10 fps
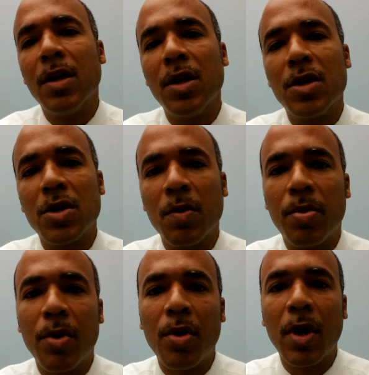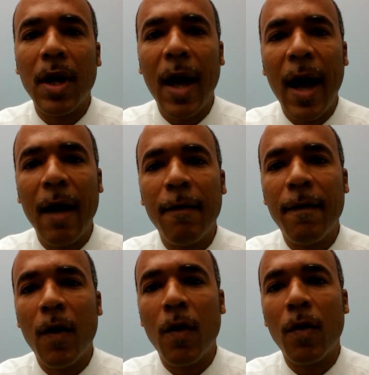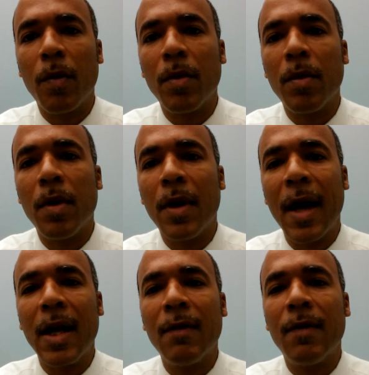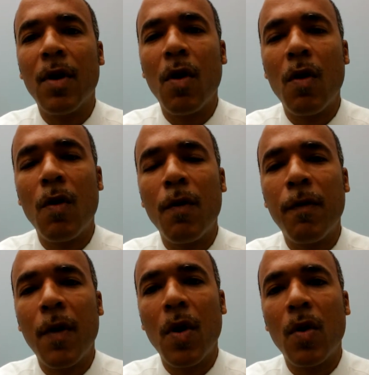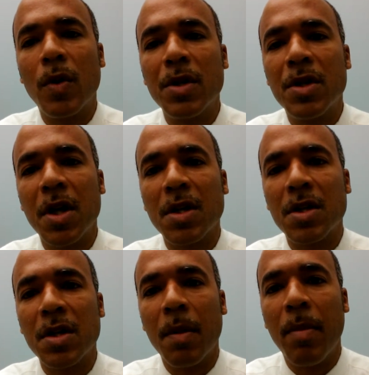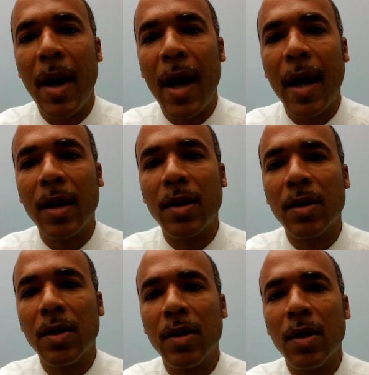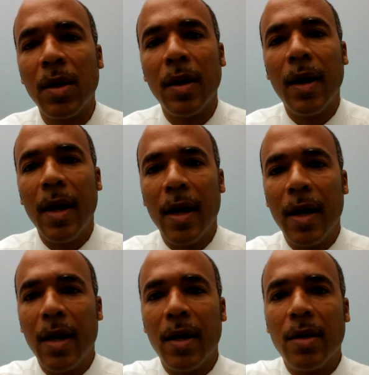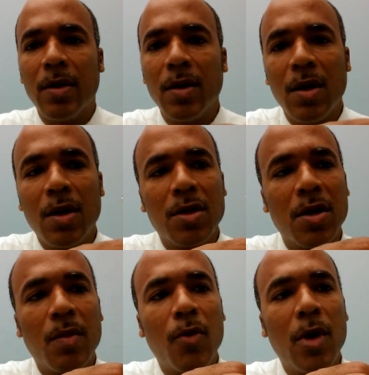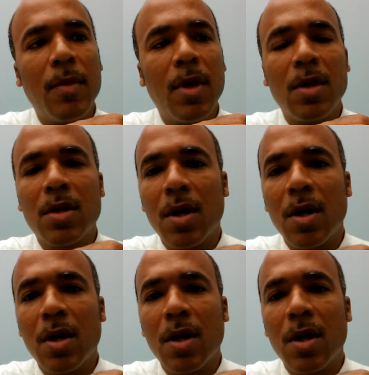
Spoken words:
This is a broken iPhone, not even the whole phone, it's just the back and some remnants